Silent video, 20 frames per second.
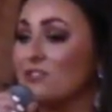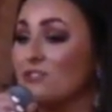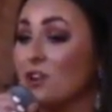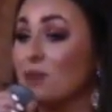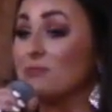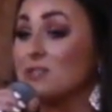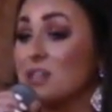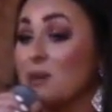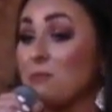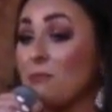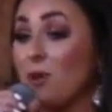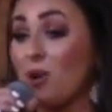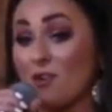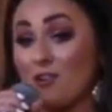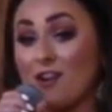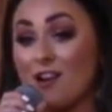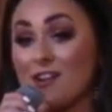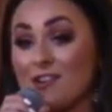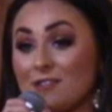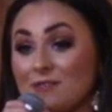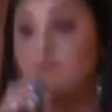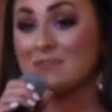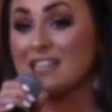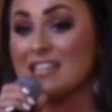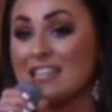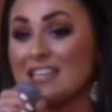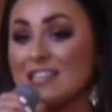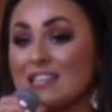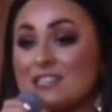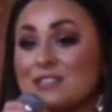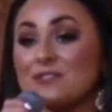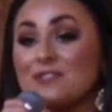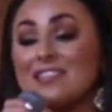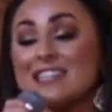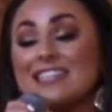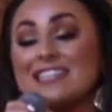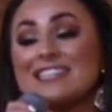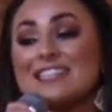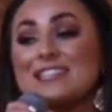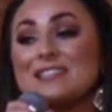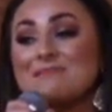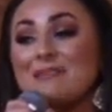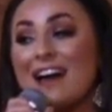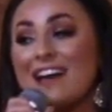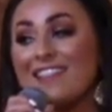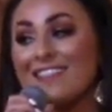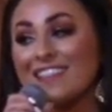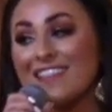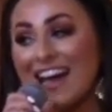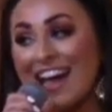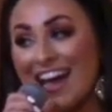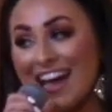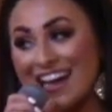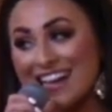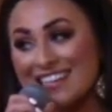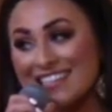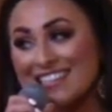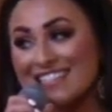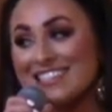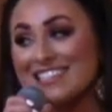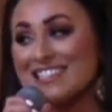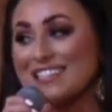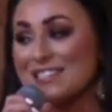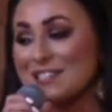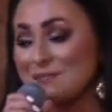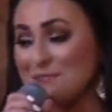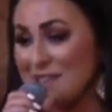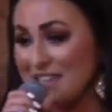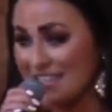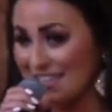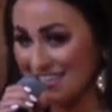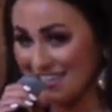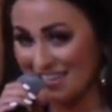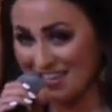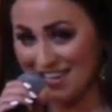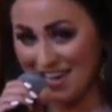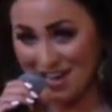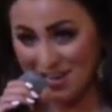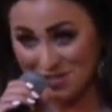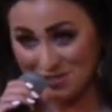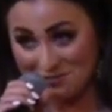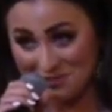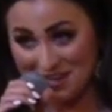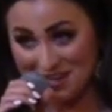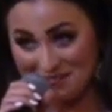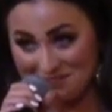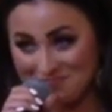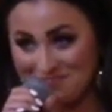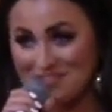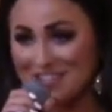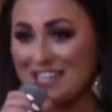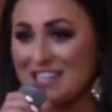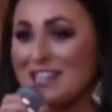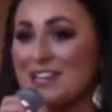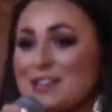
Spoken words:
from tomorrow. So this is my last speaking engagement.